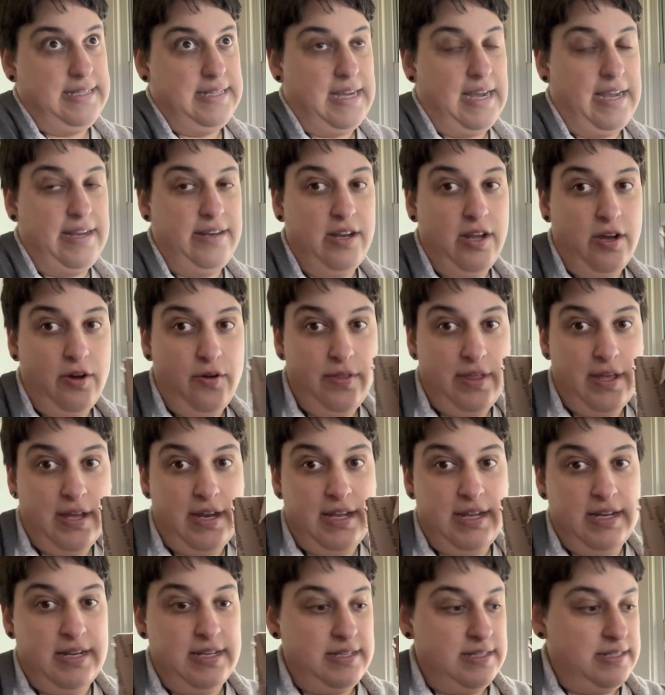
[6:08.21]
I know that
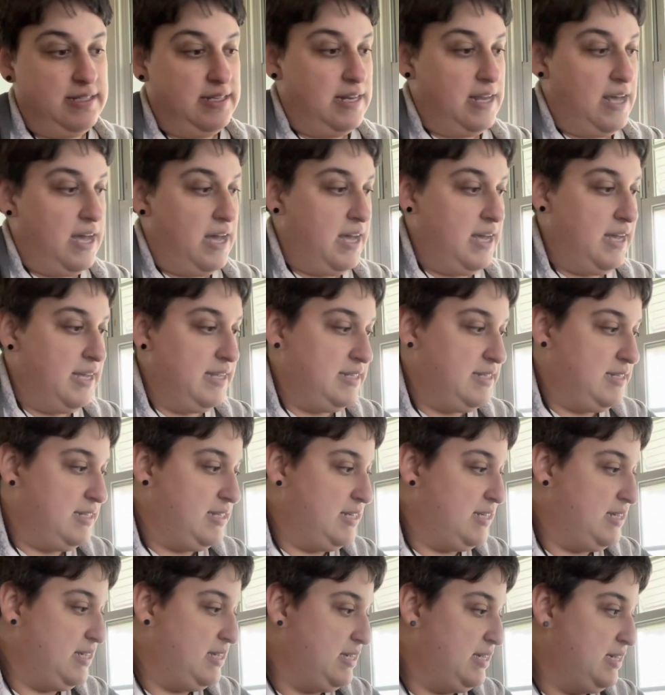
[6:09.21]
it is not
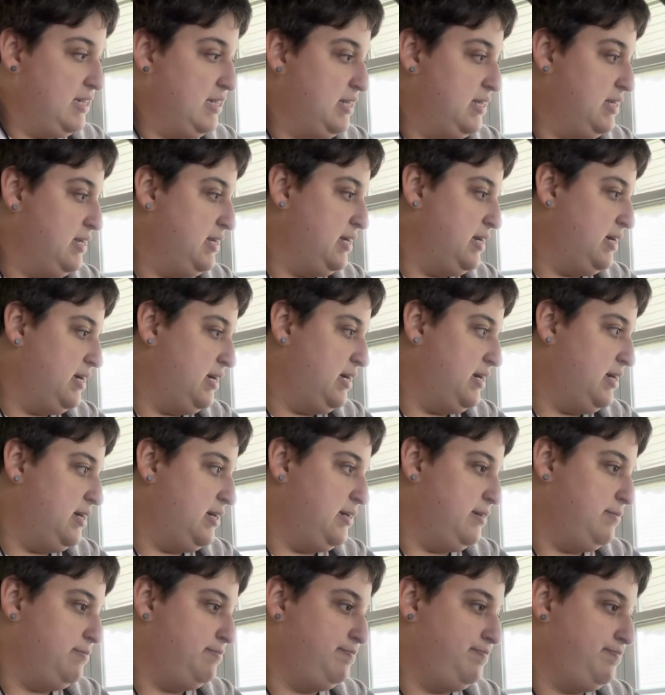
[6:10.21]

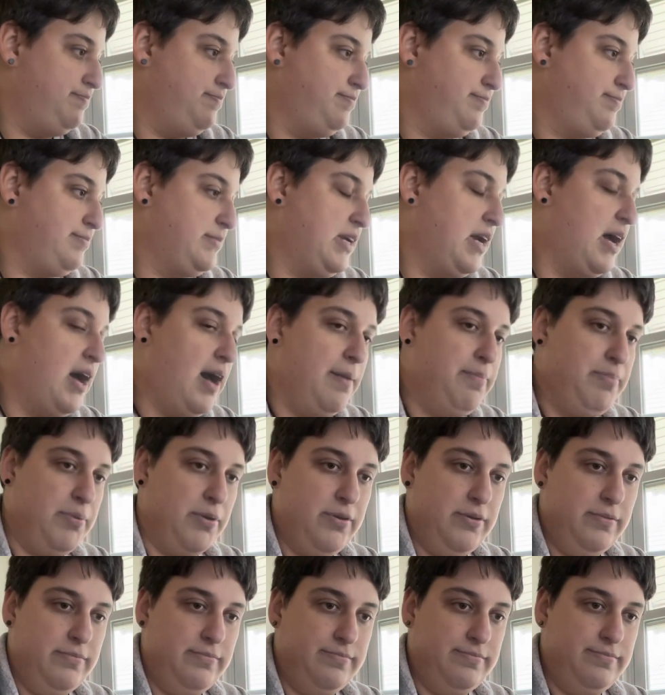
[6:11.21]
um,
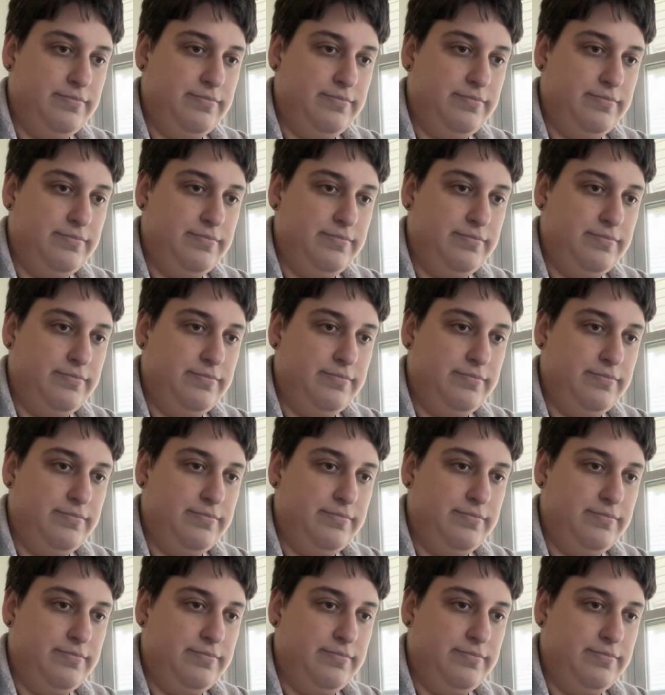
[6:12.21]
copper,